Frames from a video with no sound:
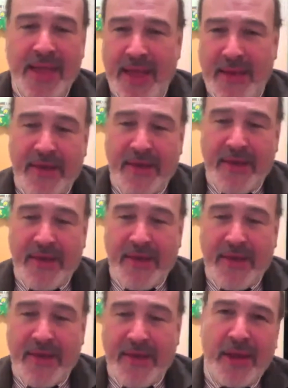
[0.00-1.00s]
a, foot
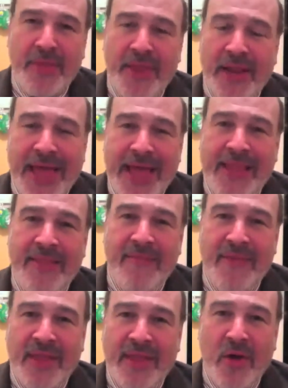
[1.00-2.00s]
pedal that'll
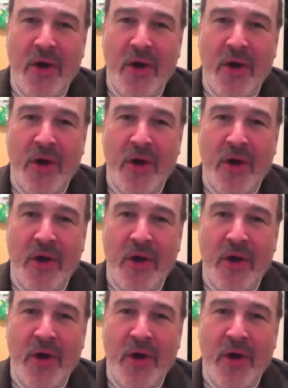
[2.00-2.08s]
activate the